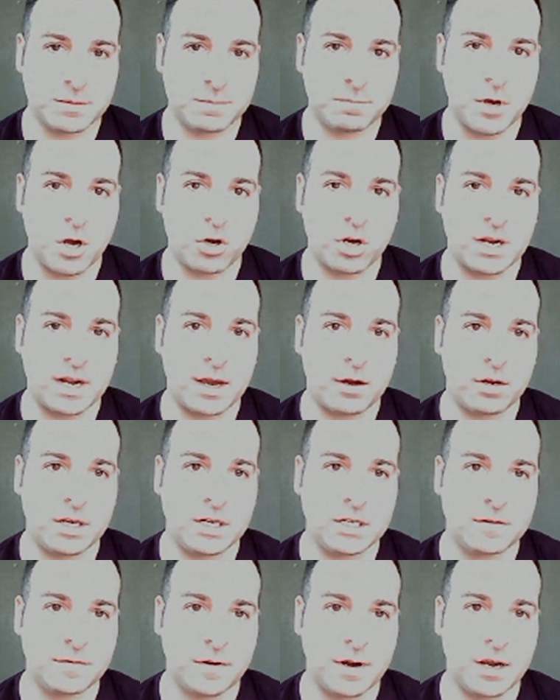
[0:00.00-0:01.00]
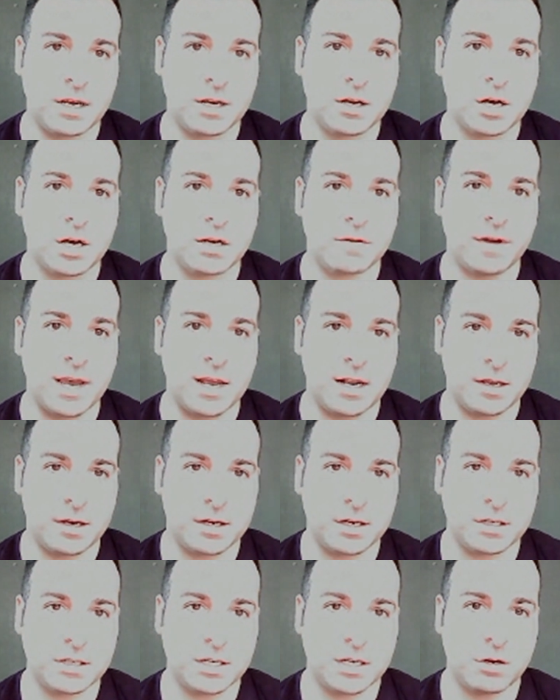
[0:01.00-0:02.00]
spoken out, and he's very kind of
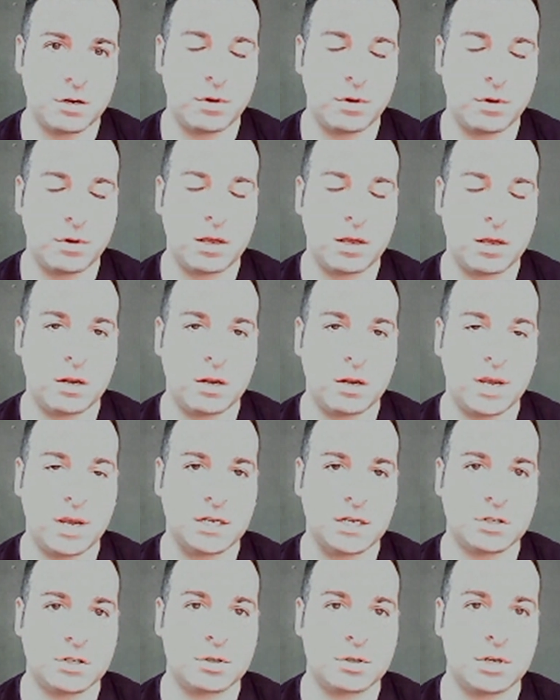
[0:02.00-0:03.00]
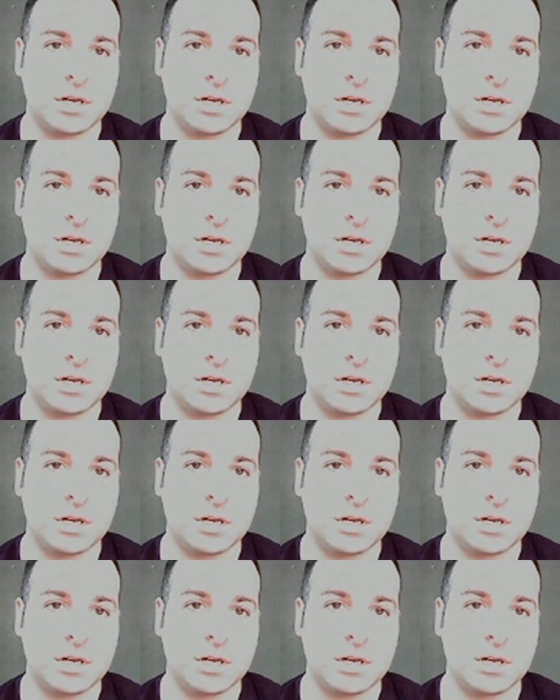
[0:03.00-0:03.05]
elegant in the way